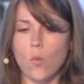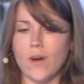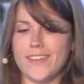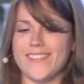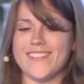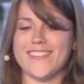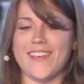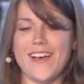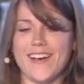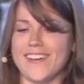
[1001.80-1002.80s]
What
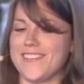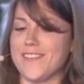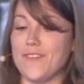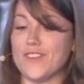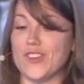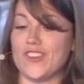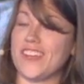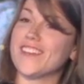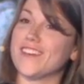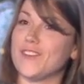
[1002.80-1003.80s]
selfish
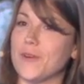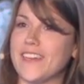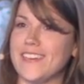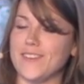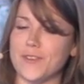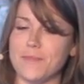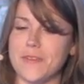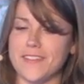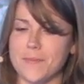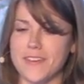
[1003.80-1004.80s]
agenda do I need to
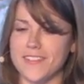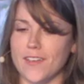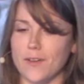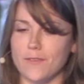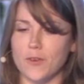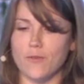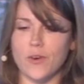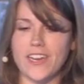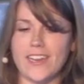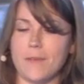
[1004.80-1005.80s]
admit to myself to
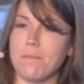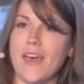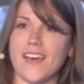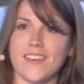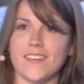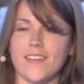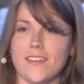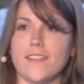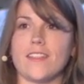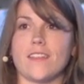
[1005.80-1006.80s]
avoid it impacting
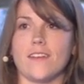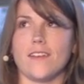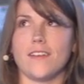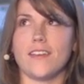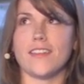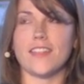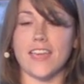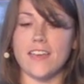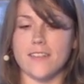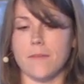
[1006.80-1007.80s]
in the
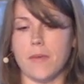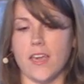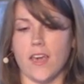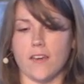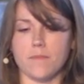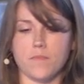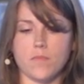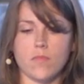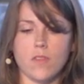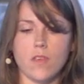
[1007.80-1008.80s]
case I'm making?
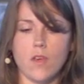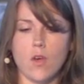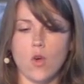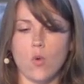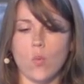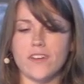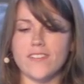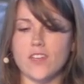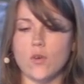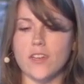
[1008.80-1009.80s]
What
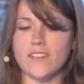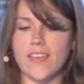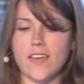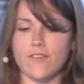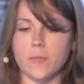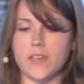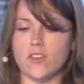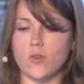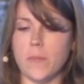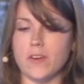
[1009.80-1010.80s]
is it going to take for me
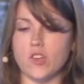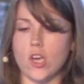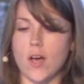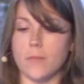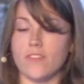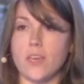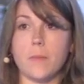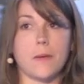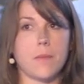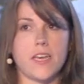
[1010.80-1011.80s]
to do a better job of
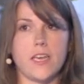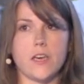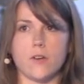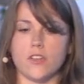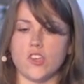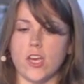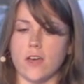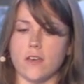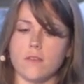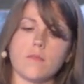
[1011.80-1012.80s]
keeping my ego in
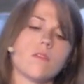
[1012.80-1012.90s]
check?